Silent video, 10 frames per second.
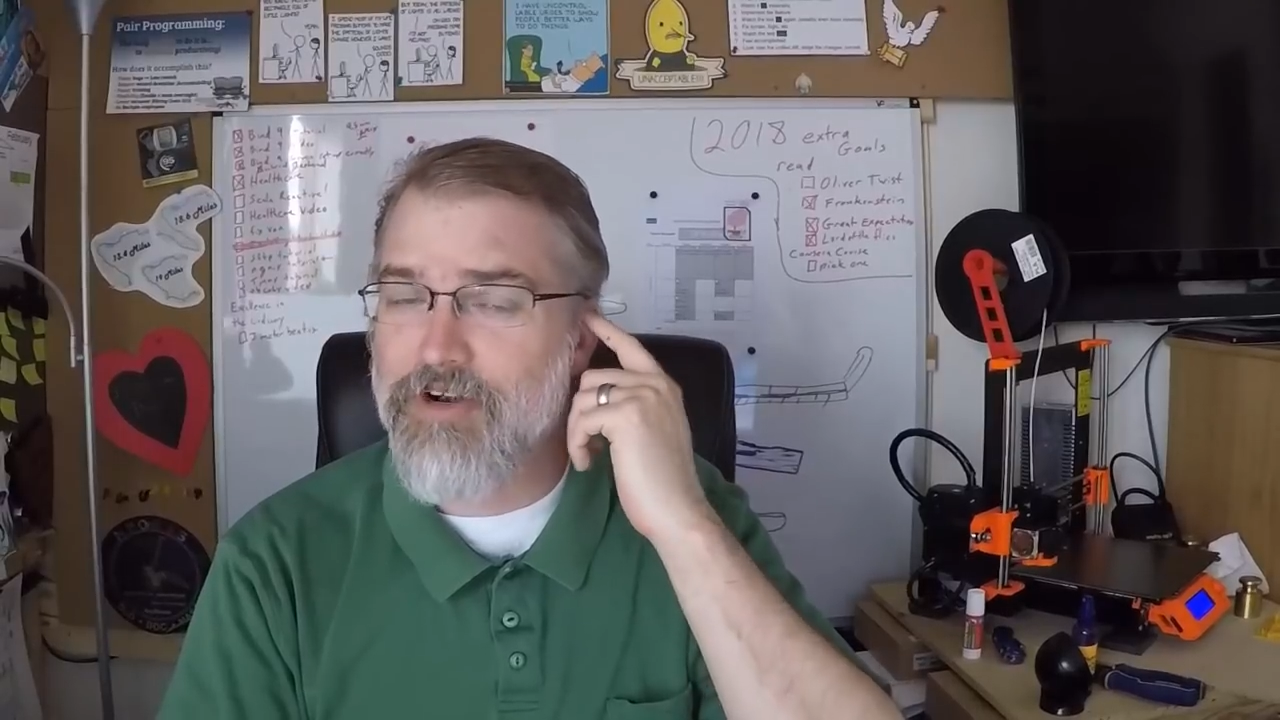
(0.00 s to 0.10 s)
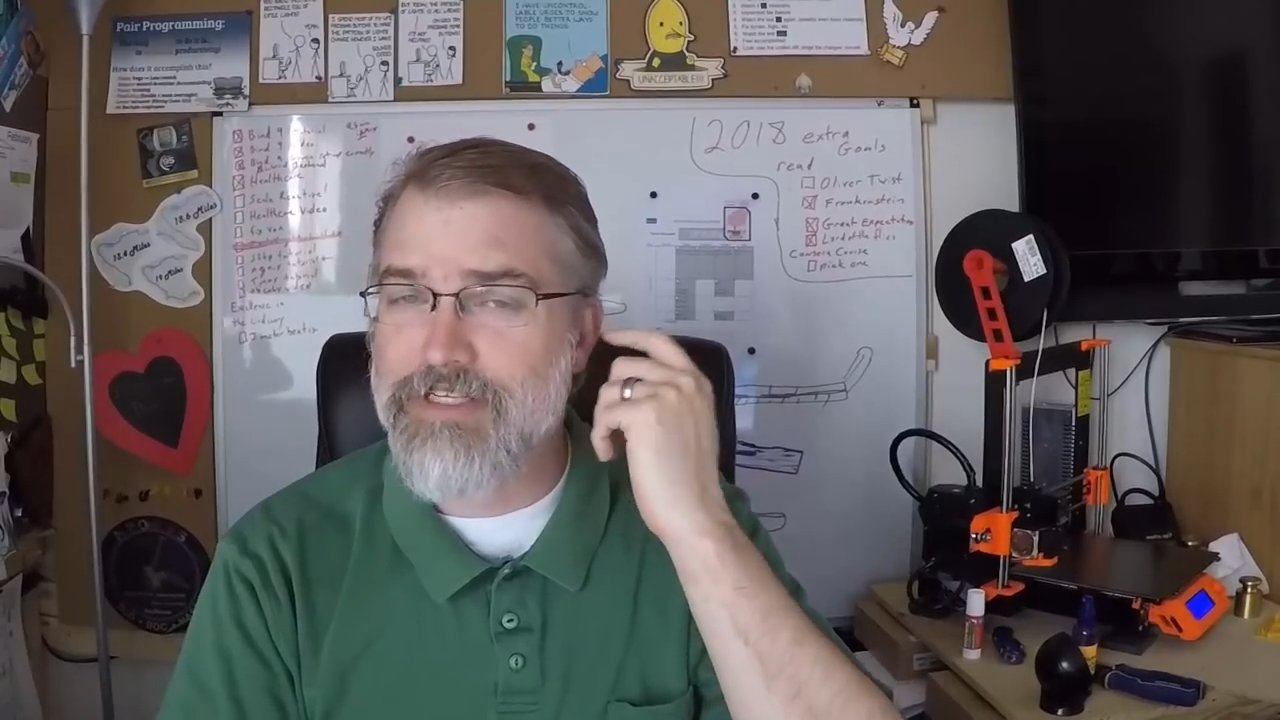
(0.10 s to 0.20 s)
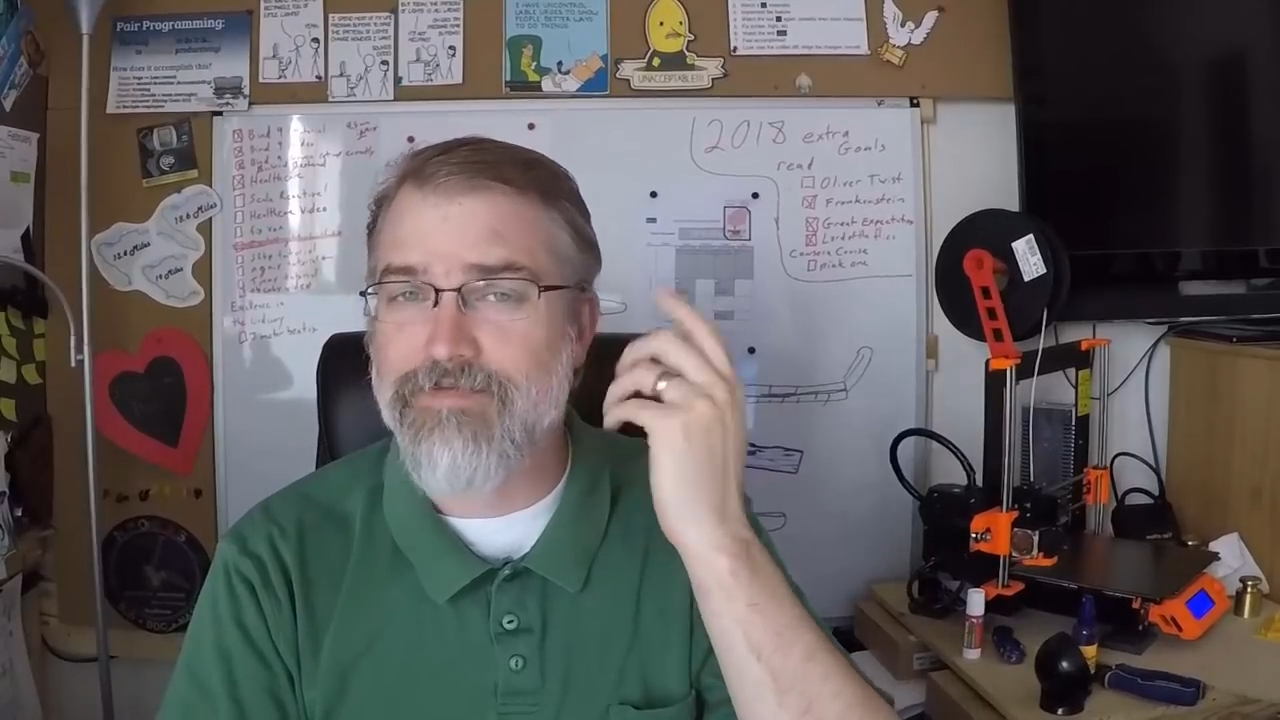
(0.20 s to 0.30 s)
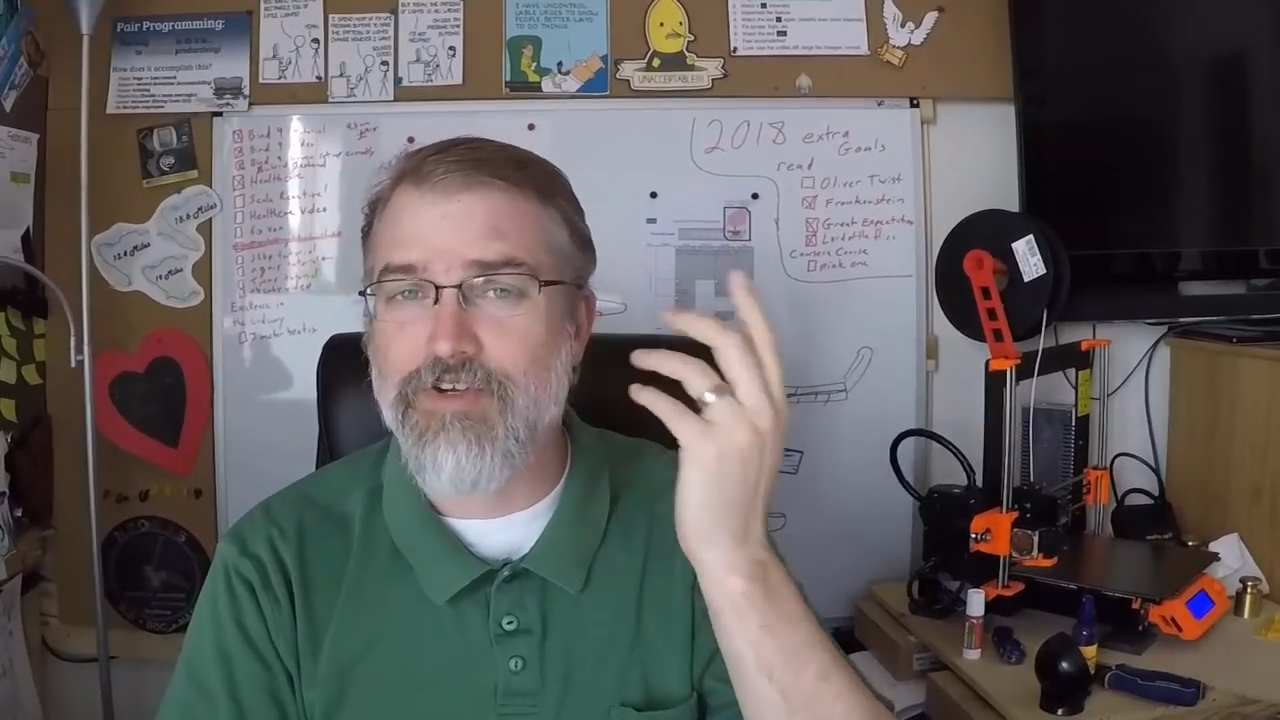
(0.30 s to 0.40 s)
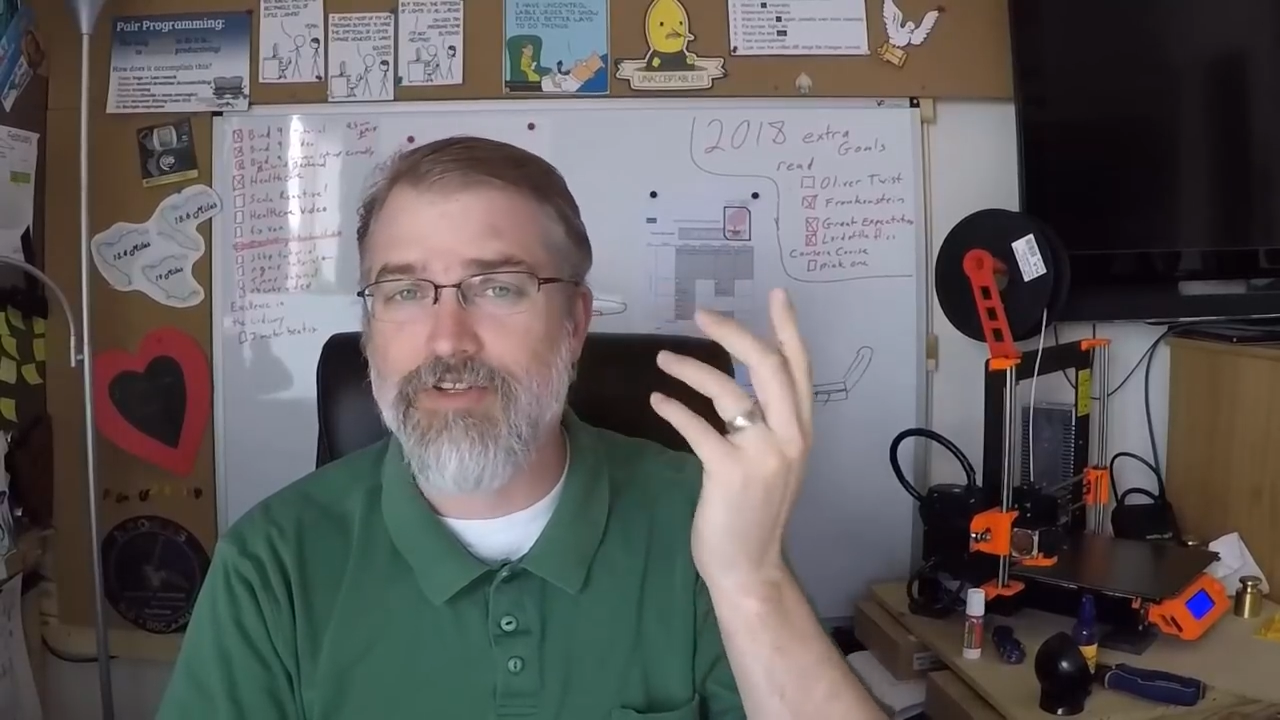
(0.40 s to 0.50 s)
as Fusion